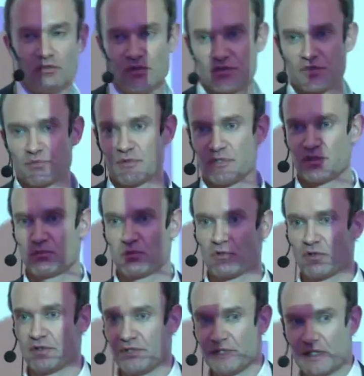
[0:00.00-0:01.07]
also be
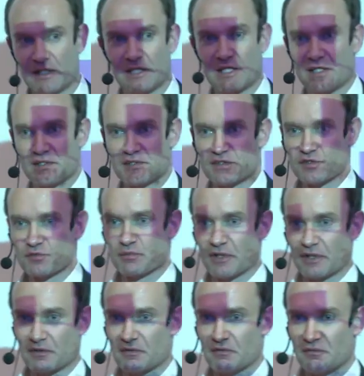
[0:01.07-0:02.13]
deployed in unlicensed
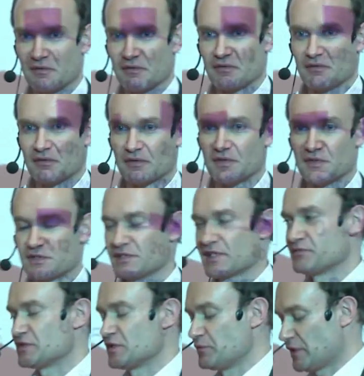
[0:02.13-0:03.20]
band. And this is
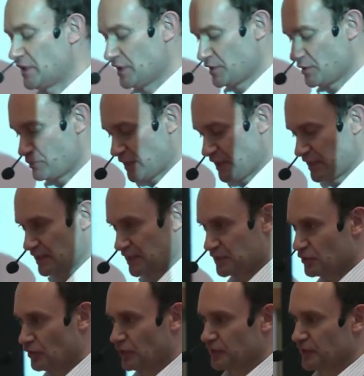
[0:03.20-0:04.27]
something we can debate
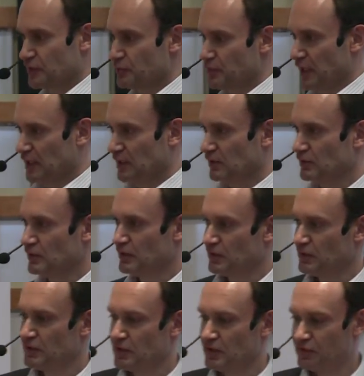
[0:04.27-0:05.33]
later on in the panel,
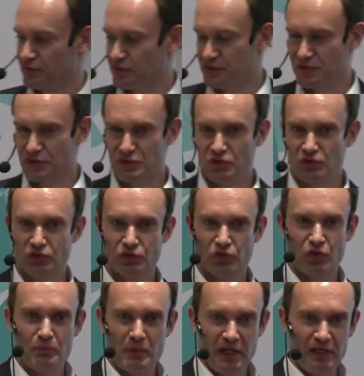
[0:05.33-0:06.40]
if this is good
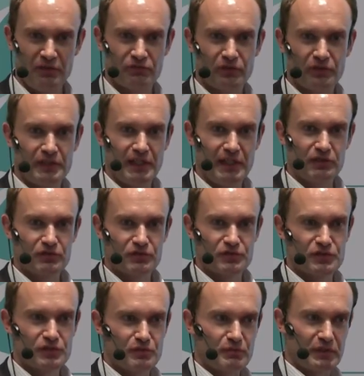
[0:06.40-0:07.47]
or bad for the
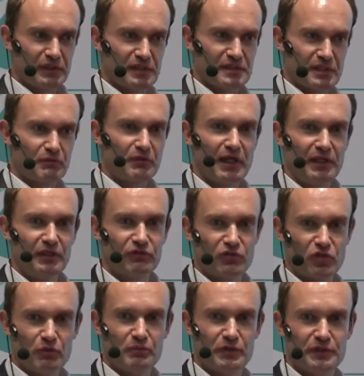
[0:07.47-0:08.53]
ecosystem, but it's some kind of
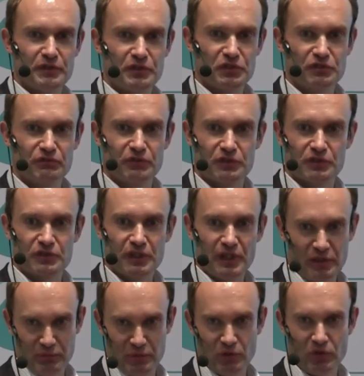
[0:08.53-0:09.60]
competition which
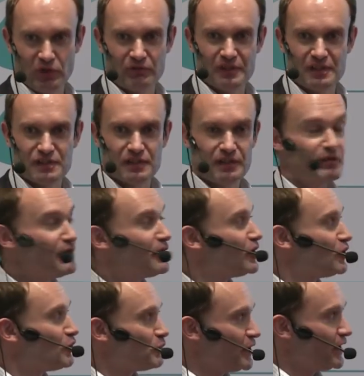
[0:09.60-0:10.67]
had always
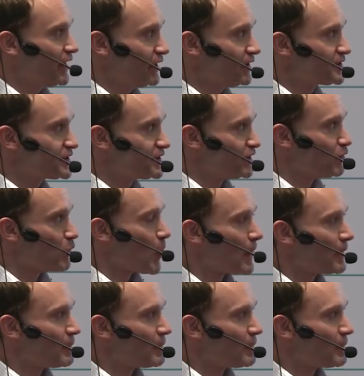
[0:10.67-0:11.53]
been healthy.